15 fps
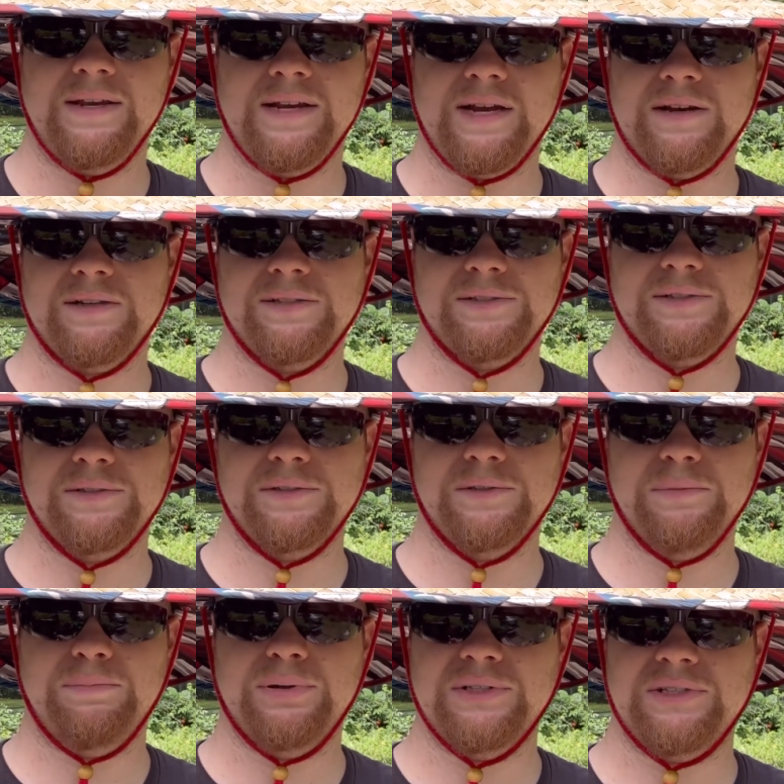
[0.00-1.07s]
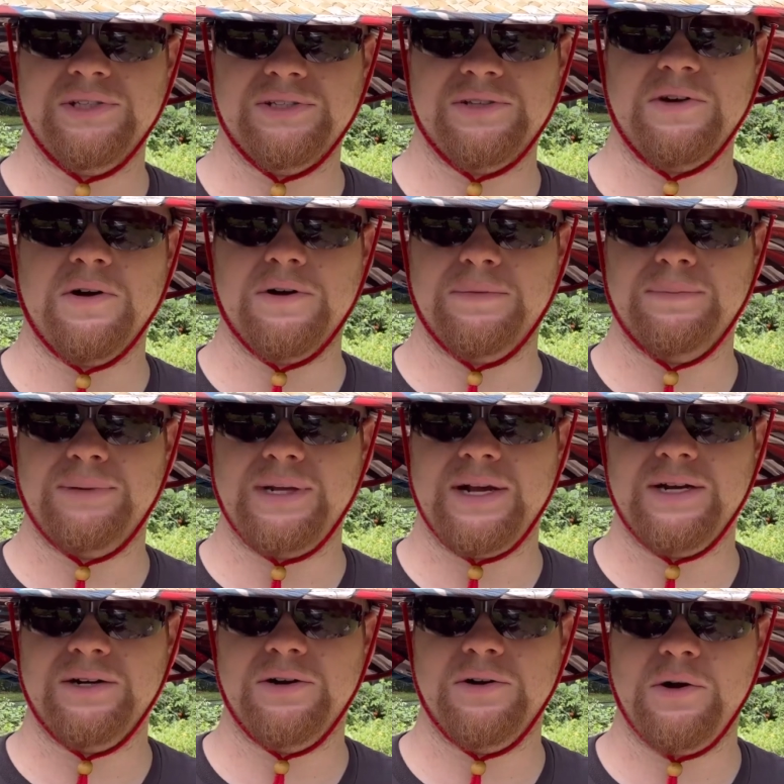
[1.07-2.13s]
Now, it also puts this garden
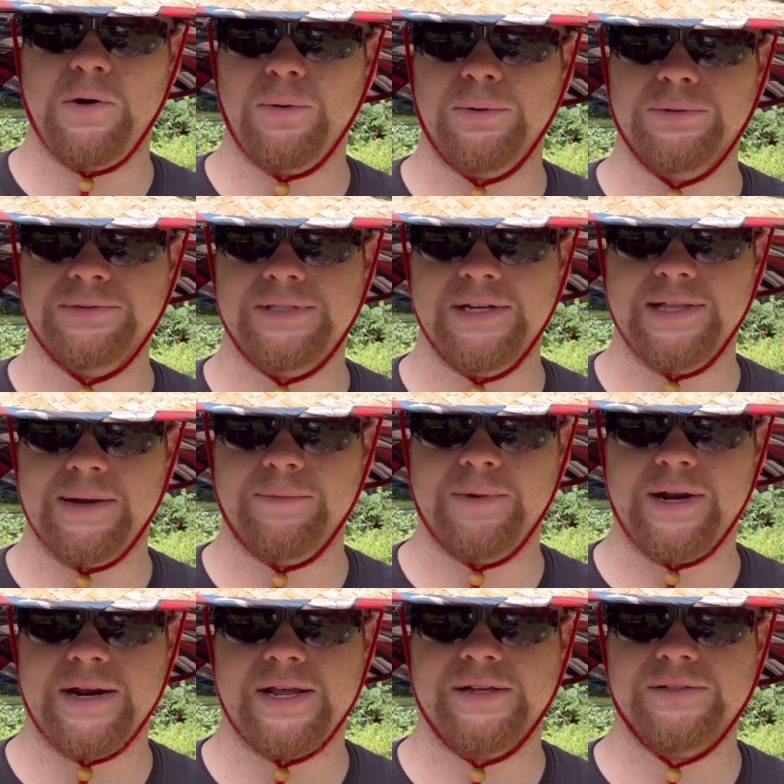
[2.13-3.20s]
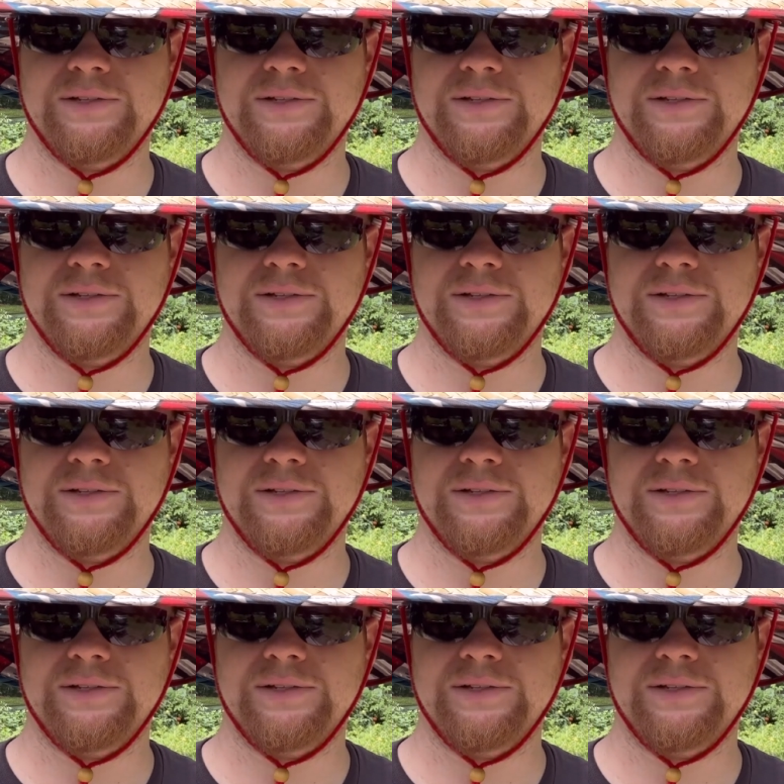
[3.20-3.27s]
plot on hold till I'm ready.